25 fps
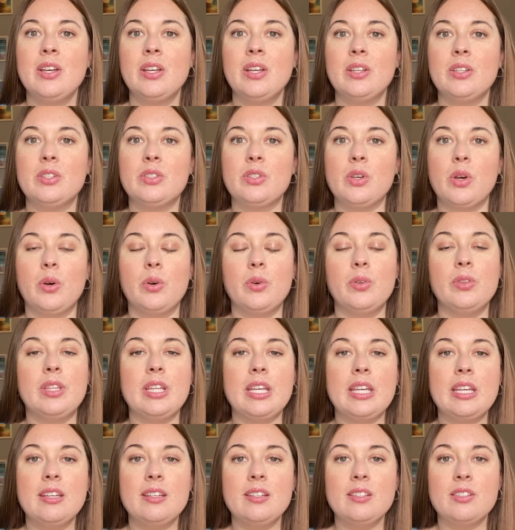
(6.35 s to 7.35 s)
So
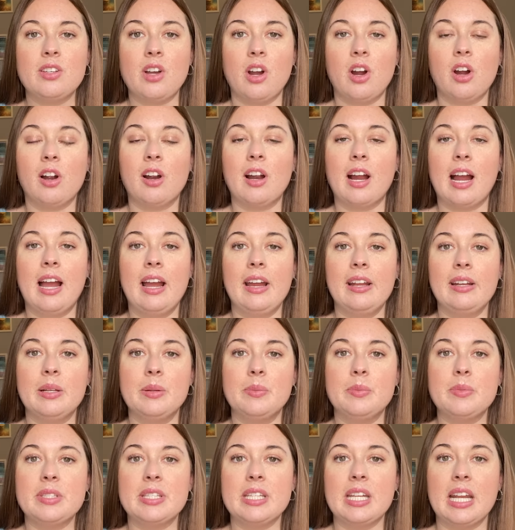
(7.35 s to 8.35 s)
these are
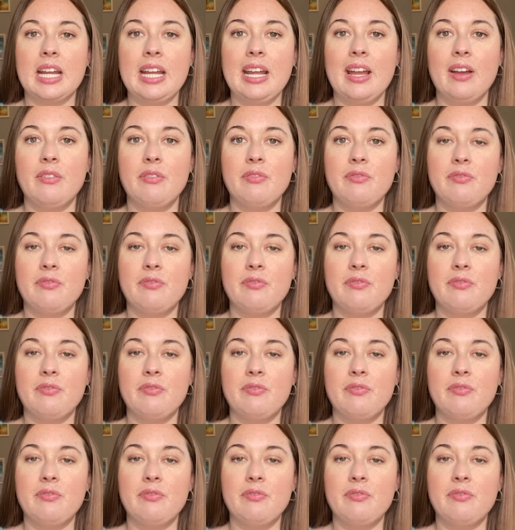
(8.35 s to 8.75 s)
items that I have